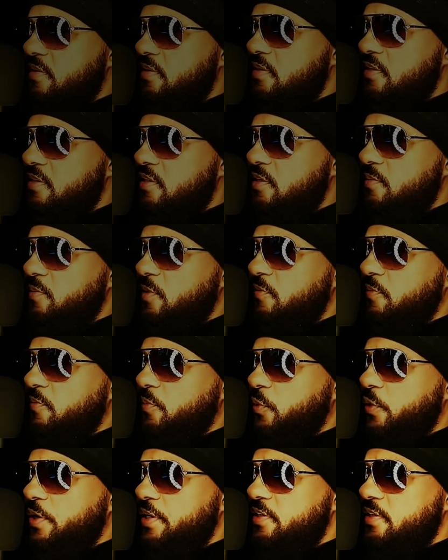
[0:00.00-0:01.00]
system of
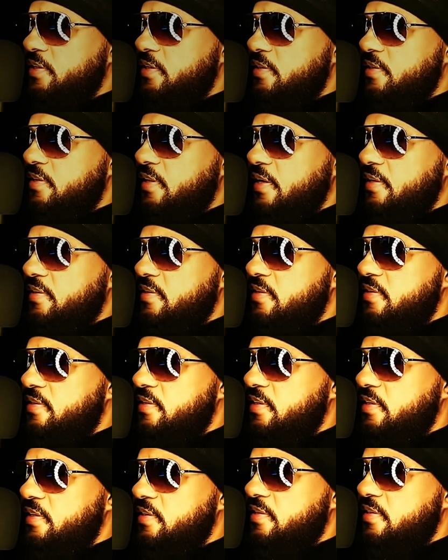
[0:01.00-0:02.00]
prejudice that
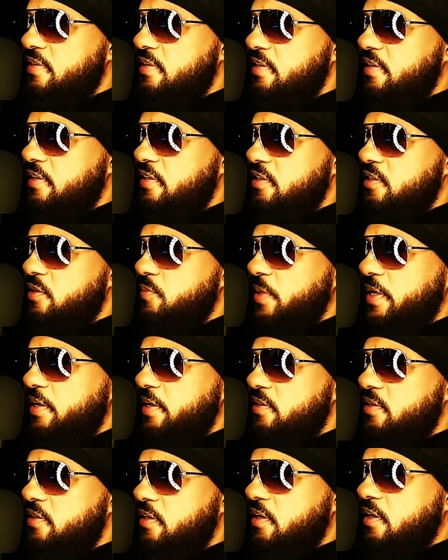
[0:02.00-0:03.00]
sees things
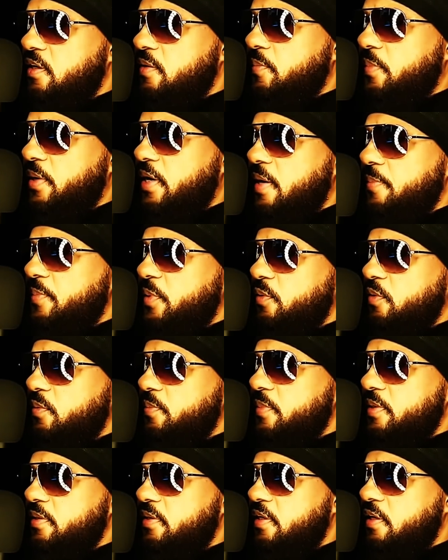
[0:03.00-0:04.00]
based on popular
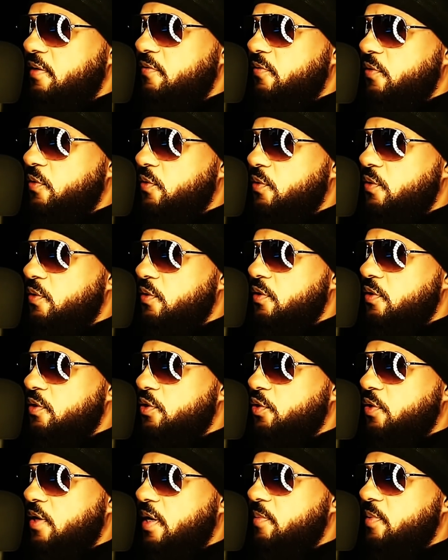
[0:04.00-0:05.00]
belief or
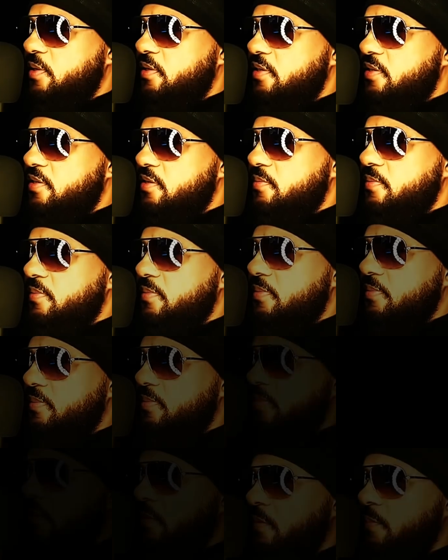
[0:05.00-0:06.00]
tribalism.
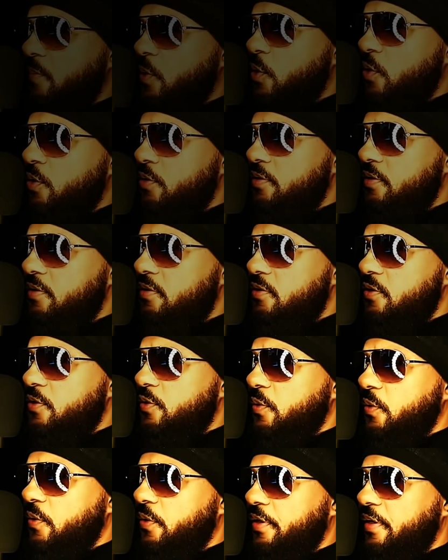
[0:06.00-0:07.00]
The moral to the
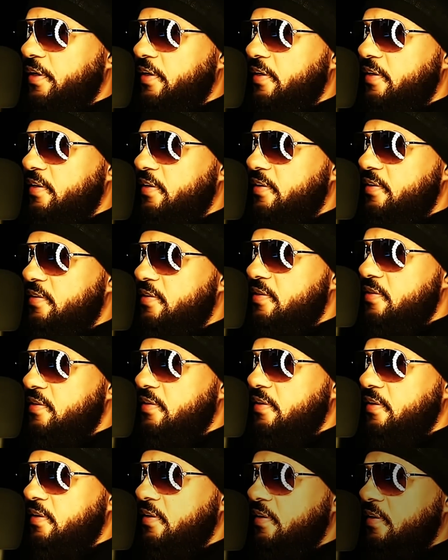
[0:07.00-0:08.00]
story is
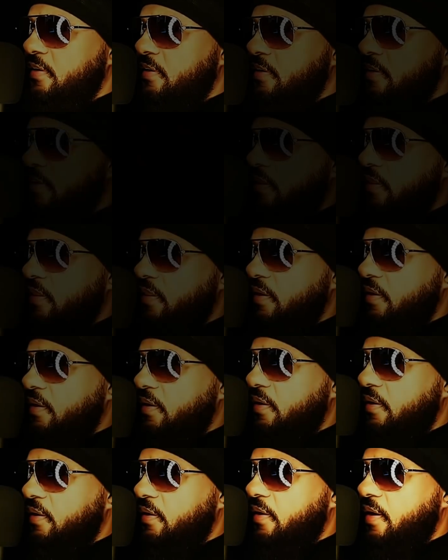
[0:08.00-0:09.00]

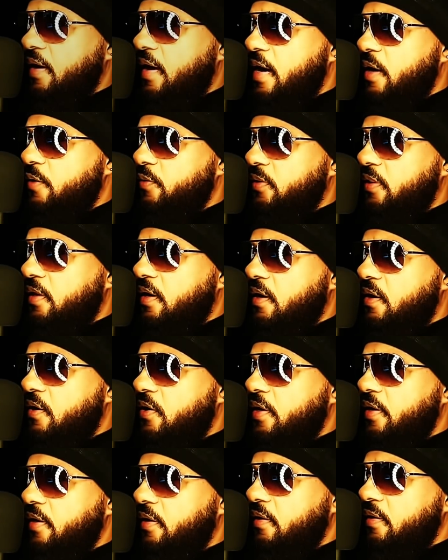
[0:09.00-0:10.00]
the
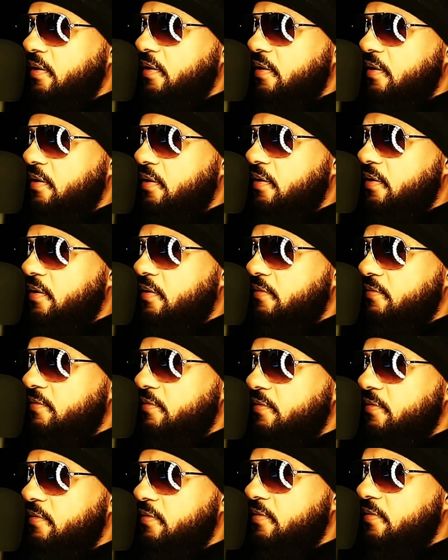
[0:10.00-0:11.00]
outlawing
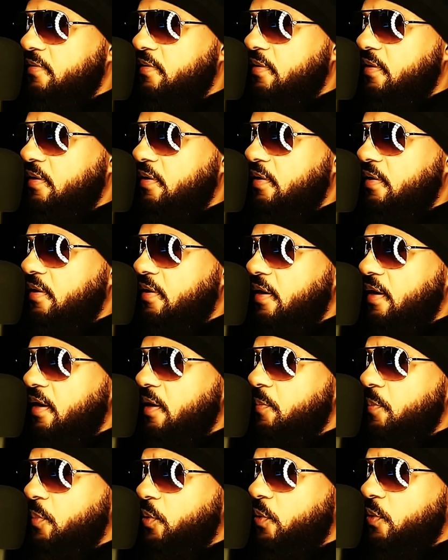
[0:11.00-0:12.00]
of the
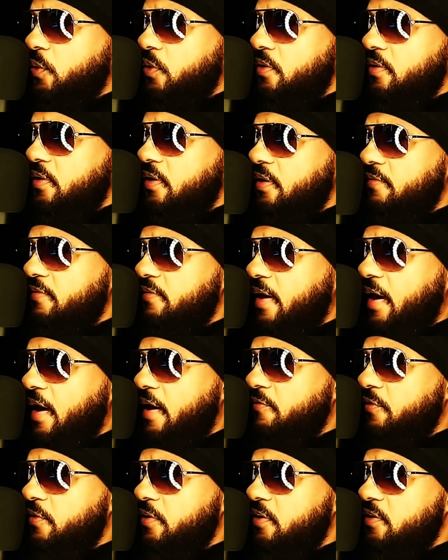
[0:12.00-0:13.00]
import of
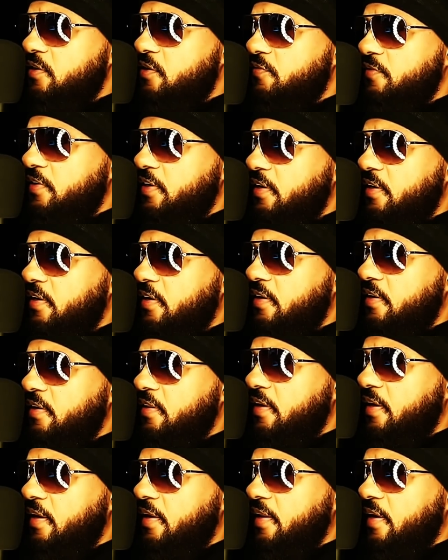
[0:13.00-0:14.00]
Africans via
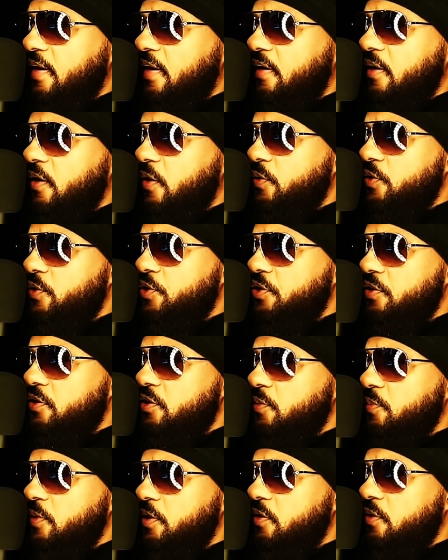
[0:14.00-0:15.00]
the Atlantic Ocean
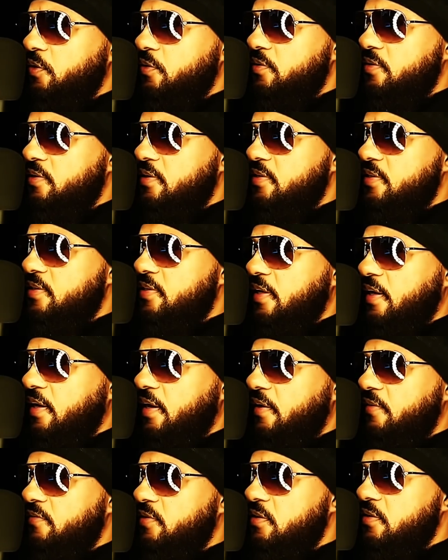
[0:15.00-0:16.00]
to be used as
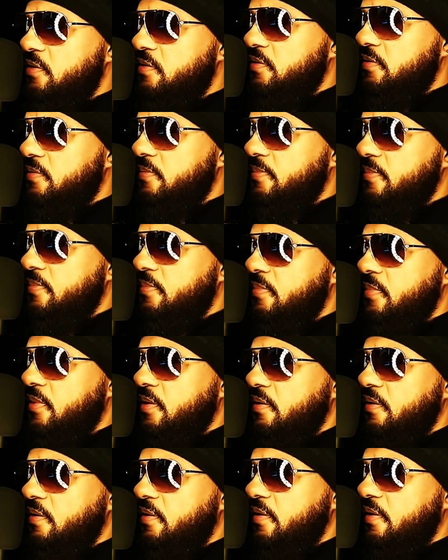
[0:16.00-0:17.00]
slaves,
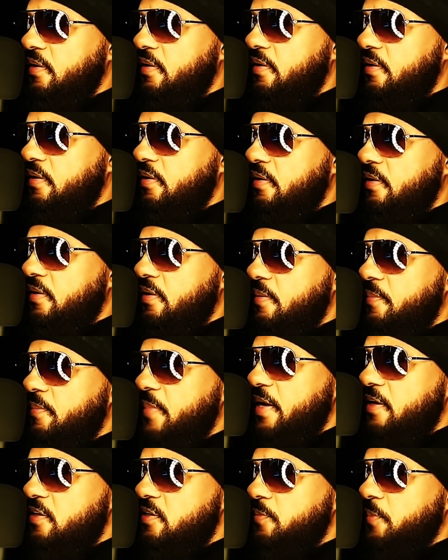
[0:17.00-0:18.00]
the
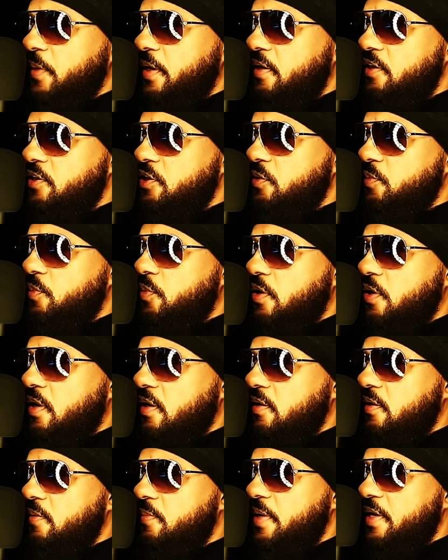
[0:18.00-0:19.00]
Emancipation
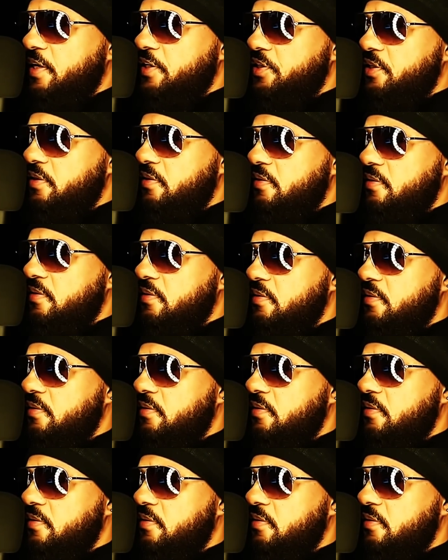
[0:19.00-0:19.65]
Proclamation,